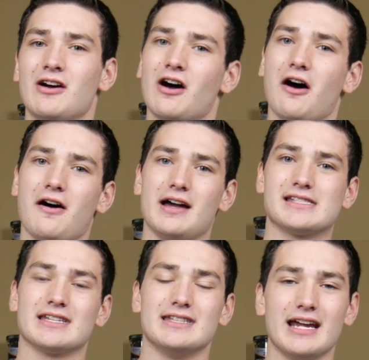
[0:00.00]
Uh, it's
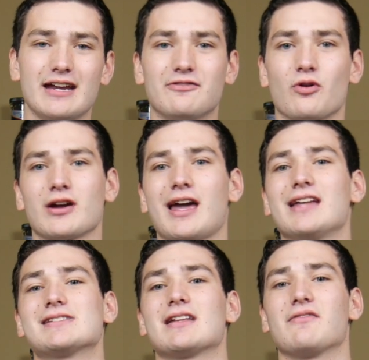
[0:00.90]
a native 4K
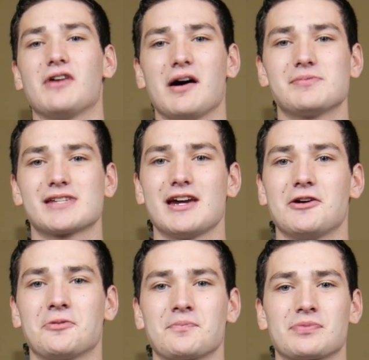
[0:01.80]
instead of
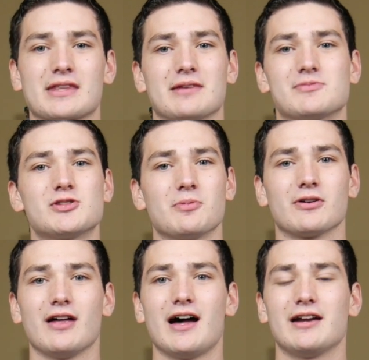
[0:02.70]
upscale. I'm super
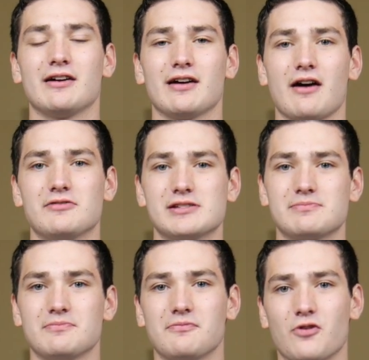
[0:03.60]
glad I was
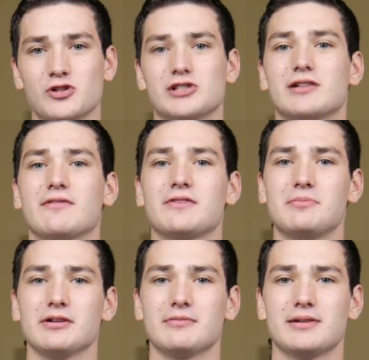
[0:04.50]
fortunate enough to be
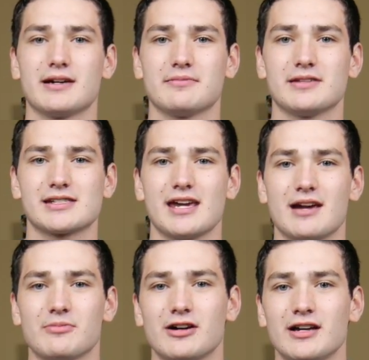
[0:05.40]
able to pick up this
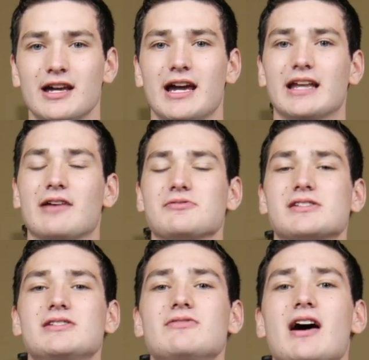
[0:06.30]
camera. And I will
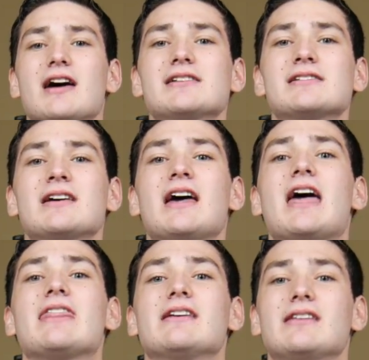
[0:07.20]
see you guys
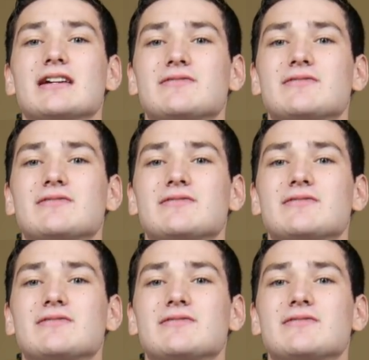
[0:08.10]
in the next